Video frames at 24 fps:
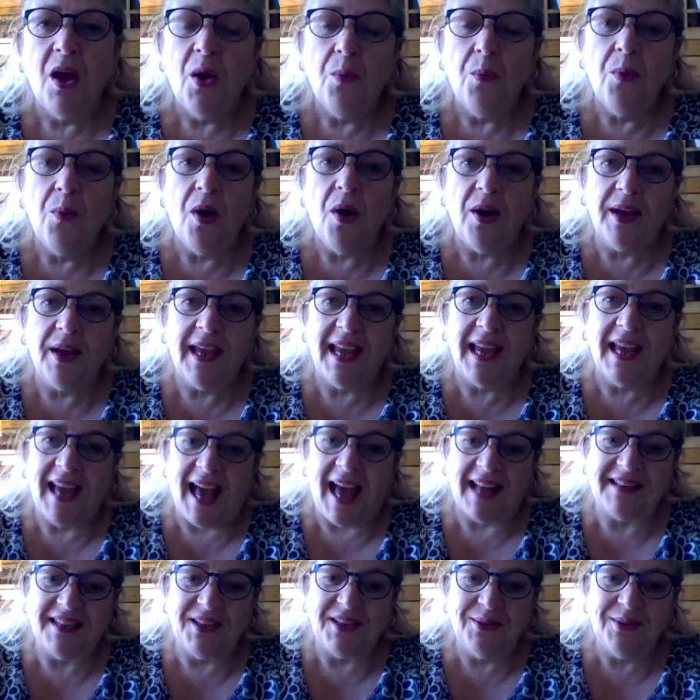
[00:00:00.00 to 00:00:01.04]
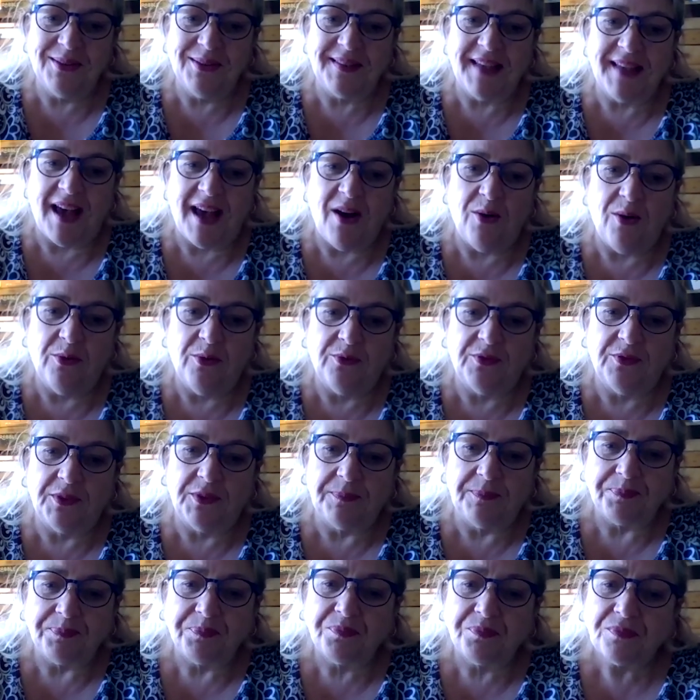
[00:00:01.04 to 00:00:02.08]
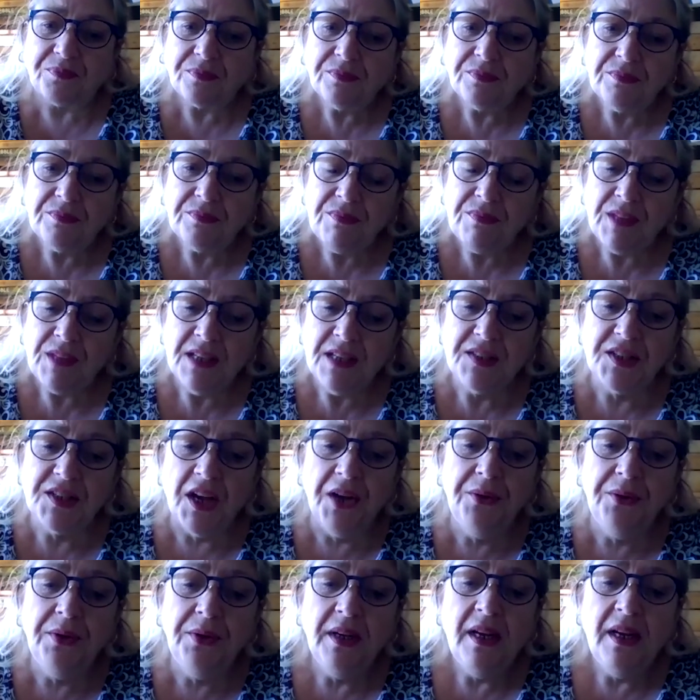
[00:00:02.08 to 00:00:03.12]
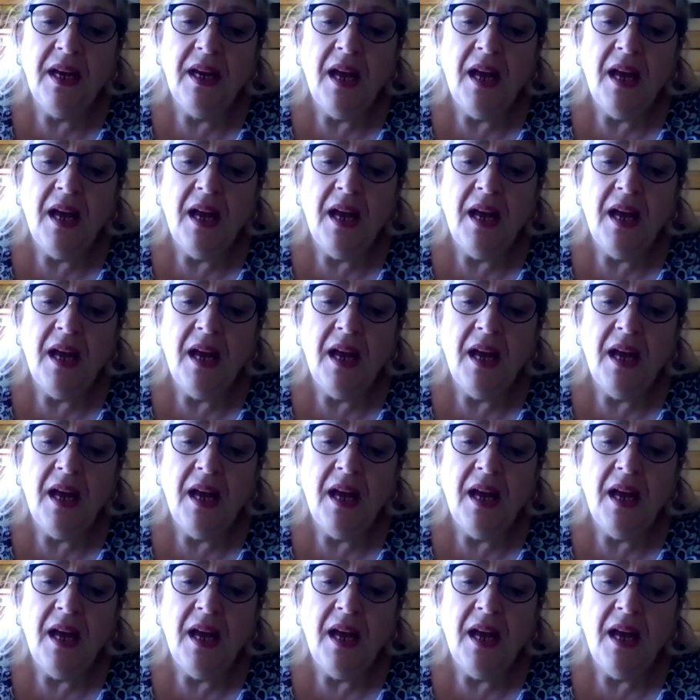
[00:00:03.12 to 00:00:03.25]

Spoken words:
working at it yourself. So yeah.